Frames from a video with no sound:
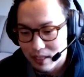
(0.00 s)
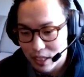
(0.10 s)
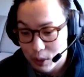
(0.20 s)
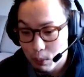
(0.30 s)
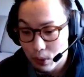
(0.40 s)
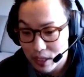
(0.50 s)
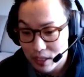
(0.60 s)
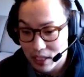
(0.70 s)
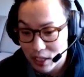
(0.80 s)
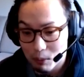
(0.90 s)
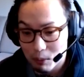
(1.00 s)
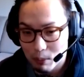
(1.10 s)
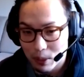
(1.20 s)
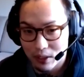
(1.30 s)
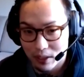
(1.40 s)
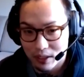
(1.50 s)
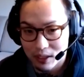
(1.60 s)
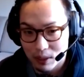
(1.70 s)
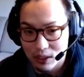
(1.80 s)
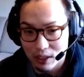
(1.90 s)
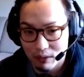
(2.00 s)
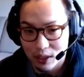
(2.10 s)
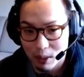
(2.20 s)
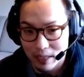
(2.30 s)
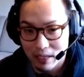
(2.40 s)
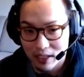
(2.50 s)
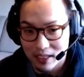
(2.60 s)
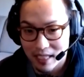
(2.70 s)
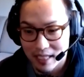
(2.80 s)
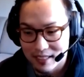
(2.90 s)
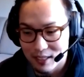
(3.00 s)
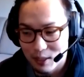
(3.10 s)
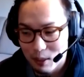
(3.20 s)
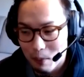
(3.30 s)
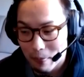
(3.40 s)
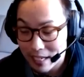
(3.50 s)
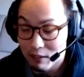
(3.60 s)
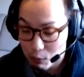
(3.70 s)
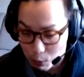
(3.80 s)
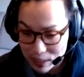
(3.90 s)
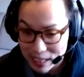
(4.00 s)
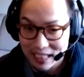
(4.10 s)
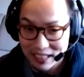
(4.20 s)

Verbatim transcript: it's pretty terrible compared to the, some of the stuff that's coming out these days. Okay, don't like, tell me. really,